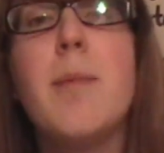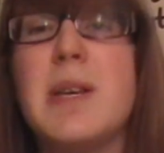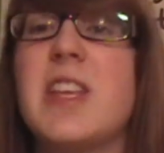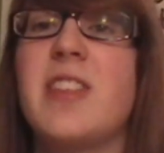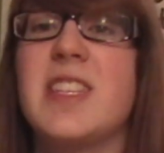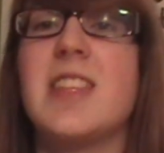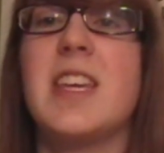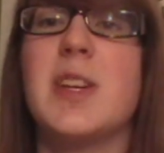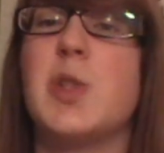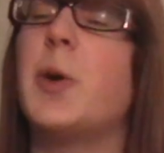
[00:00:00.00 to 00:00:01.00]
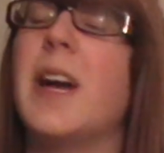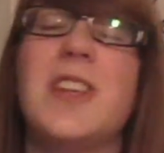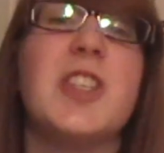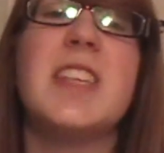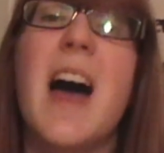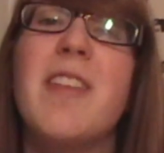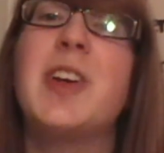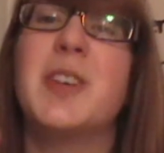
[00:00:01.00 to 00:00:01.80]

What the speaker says: based on things that they enjoy, and just have a